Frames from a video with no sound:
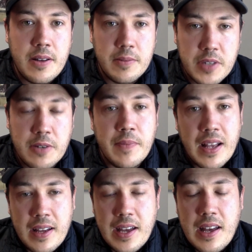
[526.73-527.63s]
So
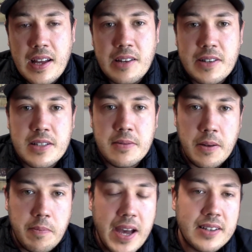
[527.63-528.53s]
anyways,
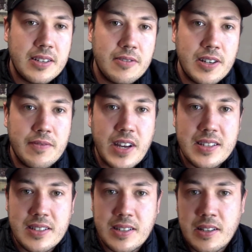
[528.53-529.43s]
back to
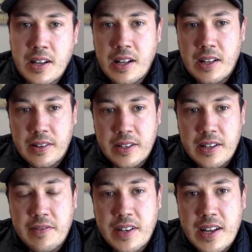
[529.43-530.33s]
reinvesting the
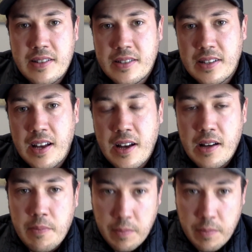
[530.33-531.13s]
dividends. Do